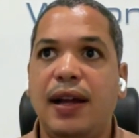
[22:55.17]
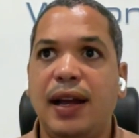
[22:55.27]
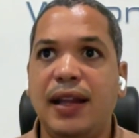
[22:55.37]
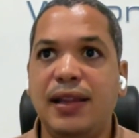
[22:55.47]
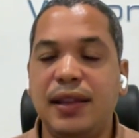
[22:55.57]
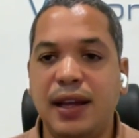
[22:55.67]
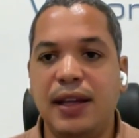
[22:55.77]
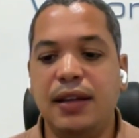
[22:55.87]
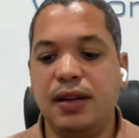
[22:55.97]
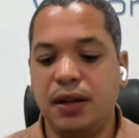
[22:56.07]
and
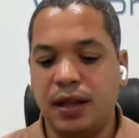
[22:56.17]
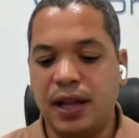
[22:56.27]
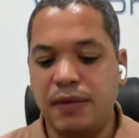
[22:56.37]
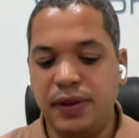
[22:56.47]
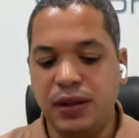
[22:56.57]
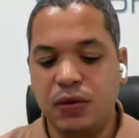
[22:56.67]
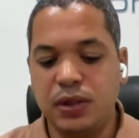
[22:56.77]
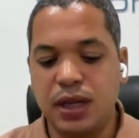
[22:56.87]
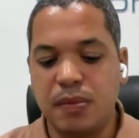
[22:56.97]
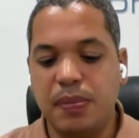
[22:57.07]
then having those
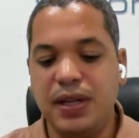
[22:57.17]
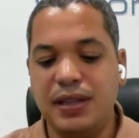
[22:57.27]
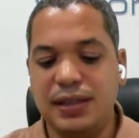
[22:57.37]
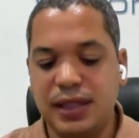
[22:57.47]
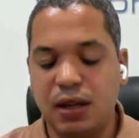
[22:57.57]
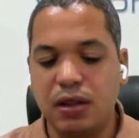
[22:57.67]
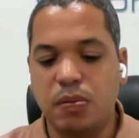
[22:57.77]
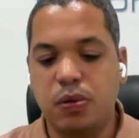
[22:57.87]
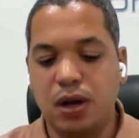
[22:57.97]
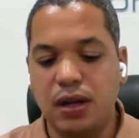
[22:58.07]
companies sell their
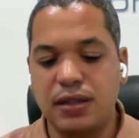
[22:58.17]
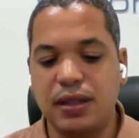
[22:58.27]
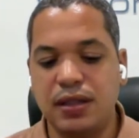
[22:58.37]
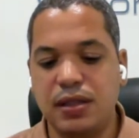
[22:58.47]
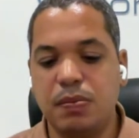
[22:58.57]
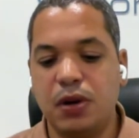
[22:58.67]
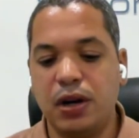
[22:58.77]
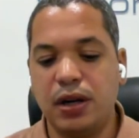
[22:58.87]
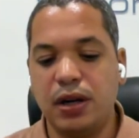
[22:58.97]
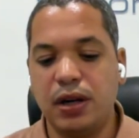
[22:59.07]
products in this
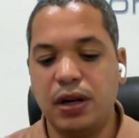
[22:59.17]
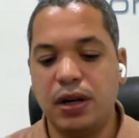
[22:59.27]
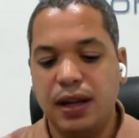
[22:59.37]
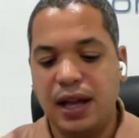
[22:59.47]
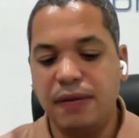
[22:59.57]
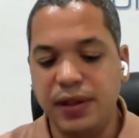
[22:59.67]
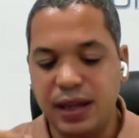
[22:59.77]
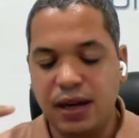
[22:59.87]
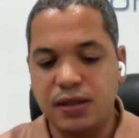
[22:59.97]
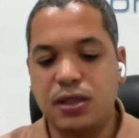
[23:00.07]
market, having
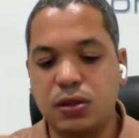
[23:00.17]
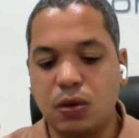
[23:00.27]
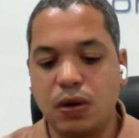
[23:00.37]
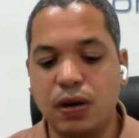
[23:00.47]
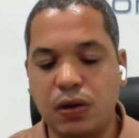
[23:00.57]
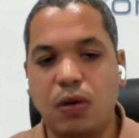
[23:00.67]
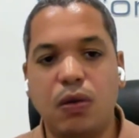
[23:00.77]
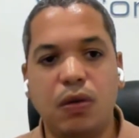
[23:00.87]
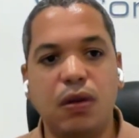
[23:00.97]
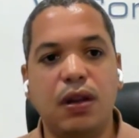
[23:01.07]
that
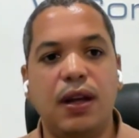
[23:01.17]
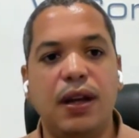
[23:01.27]
historical